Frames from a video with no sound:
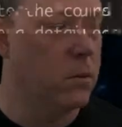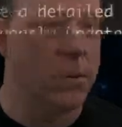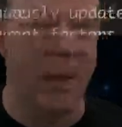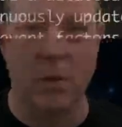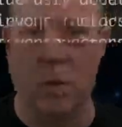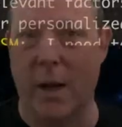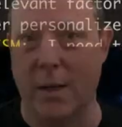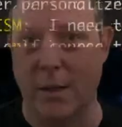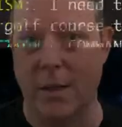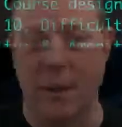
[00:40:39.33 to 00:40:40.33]
So that's why
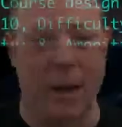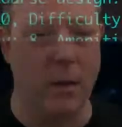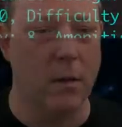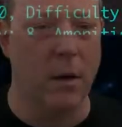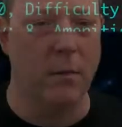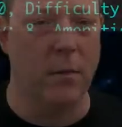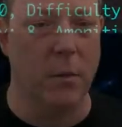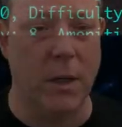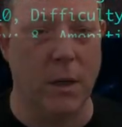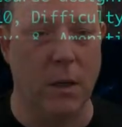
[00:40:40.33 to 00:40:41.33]
it did that, not
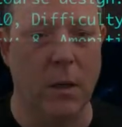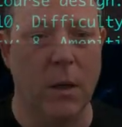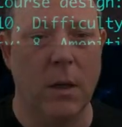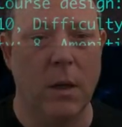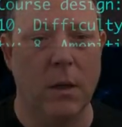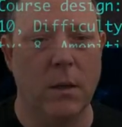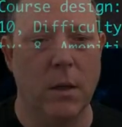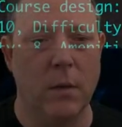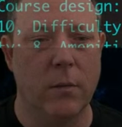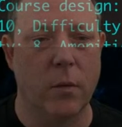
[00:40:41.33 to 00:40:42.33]
for me. It
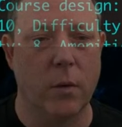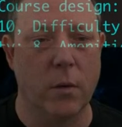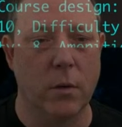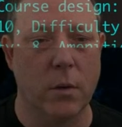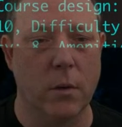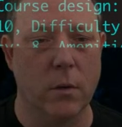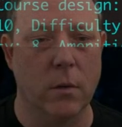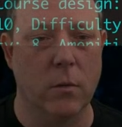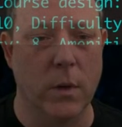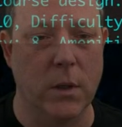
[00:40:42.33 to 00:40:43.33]
did it for doing
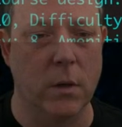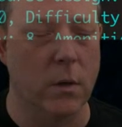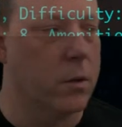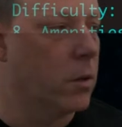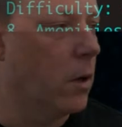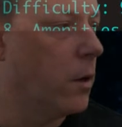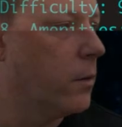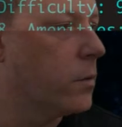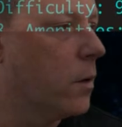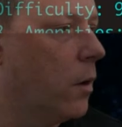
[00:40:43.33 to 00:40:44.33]
research
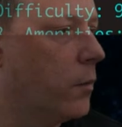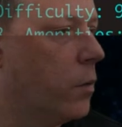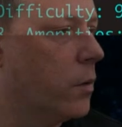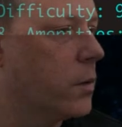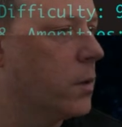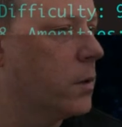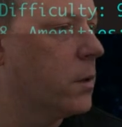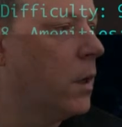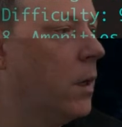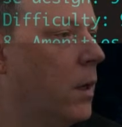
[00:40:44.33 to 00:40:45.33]
on those golf
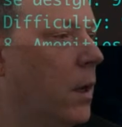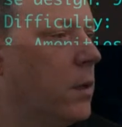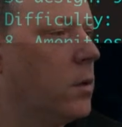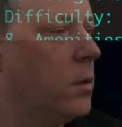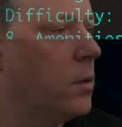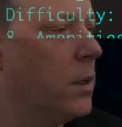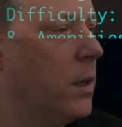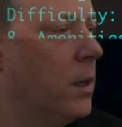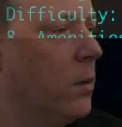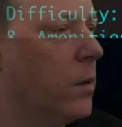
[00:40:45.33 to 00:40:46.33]
courses. And so you
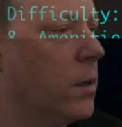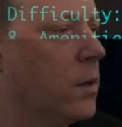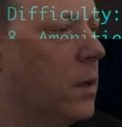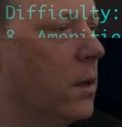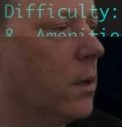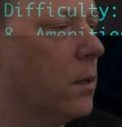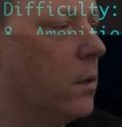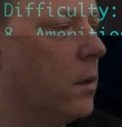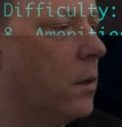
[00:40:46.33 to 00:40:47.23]
see here what it's done.